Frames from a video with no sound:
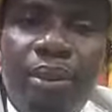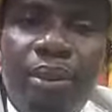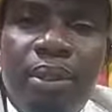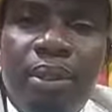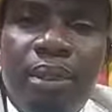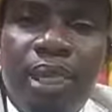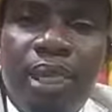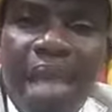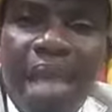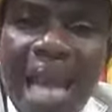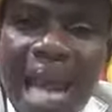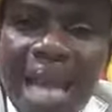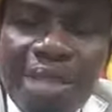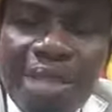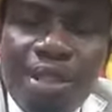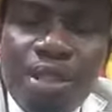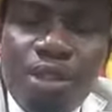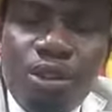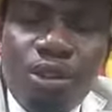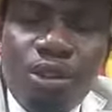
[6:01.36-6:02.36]
the
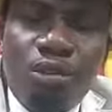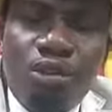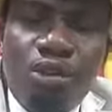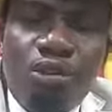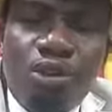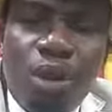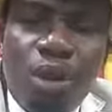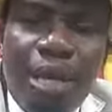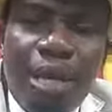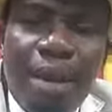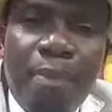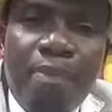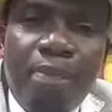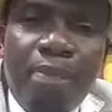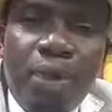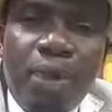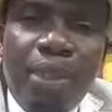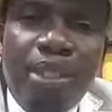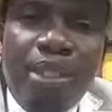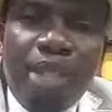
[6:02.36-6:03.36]
last straw that
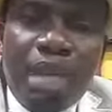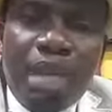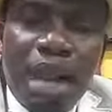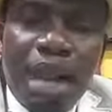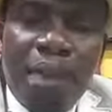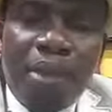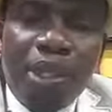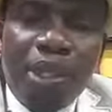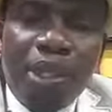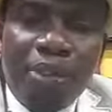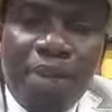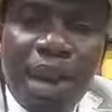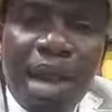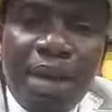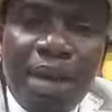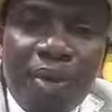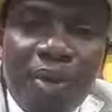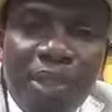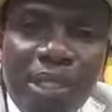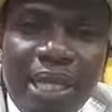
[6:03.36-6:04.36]
broke the camel's
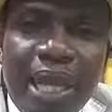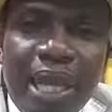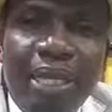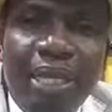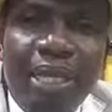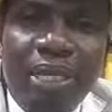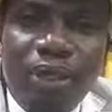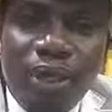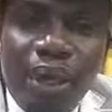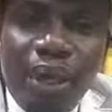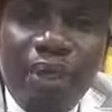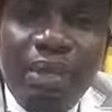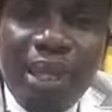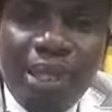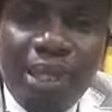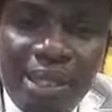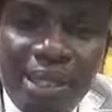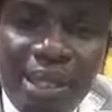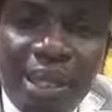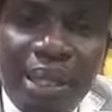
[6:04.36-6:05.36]
back was that the young
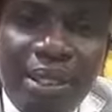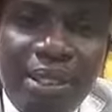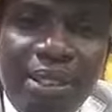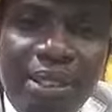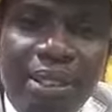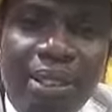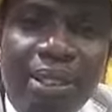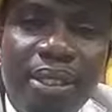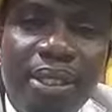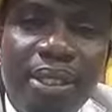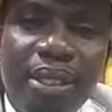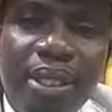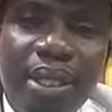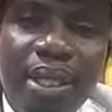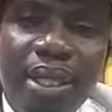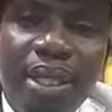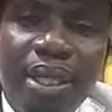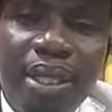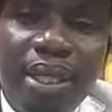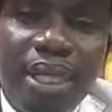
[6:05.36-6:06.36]
man says
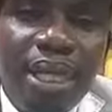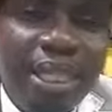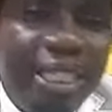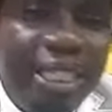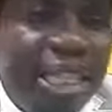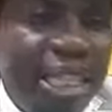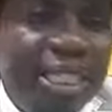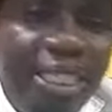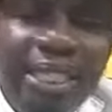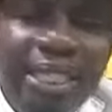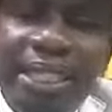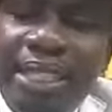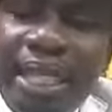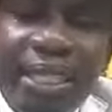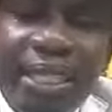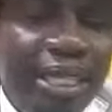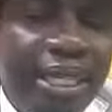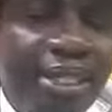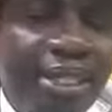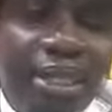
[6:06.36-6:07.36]
he just
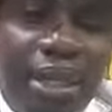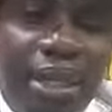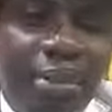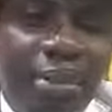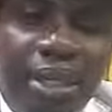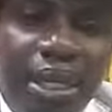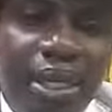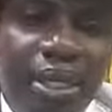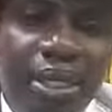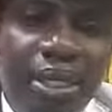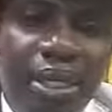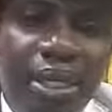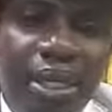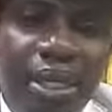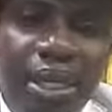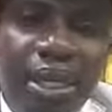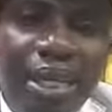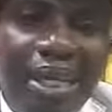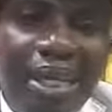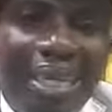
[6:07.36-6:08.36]
detected something
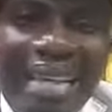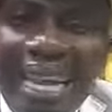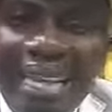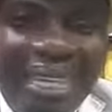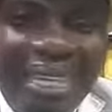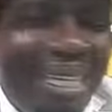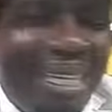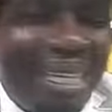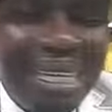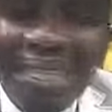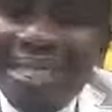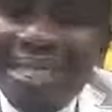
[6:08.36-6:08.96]
that he can't